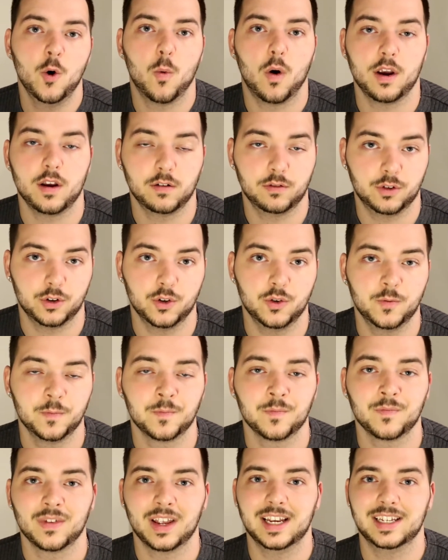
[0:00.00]
what you'll do
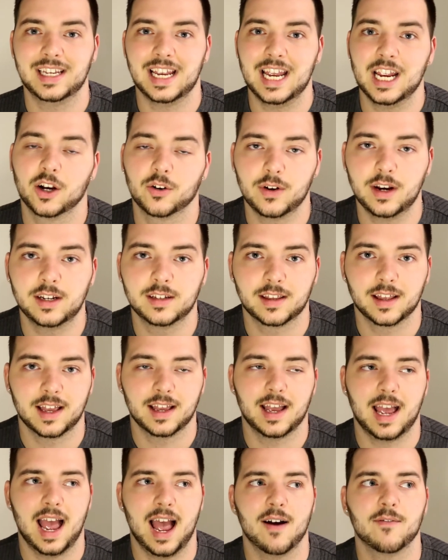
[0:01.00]
is increase the
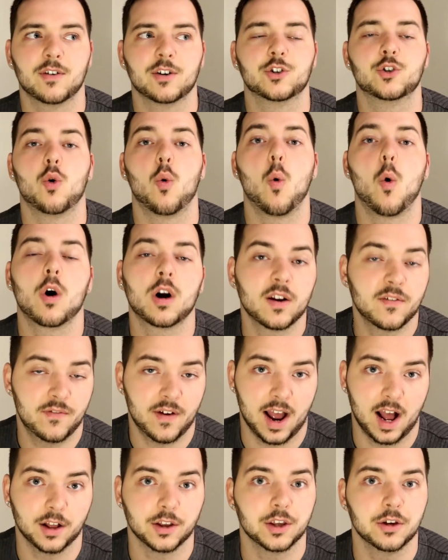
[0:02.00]
average order
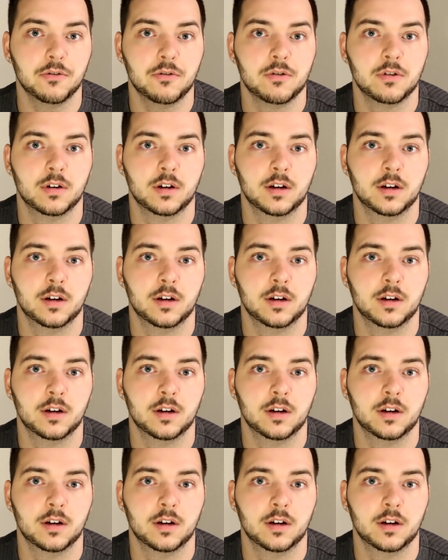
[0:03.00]
value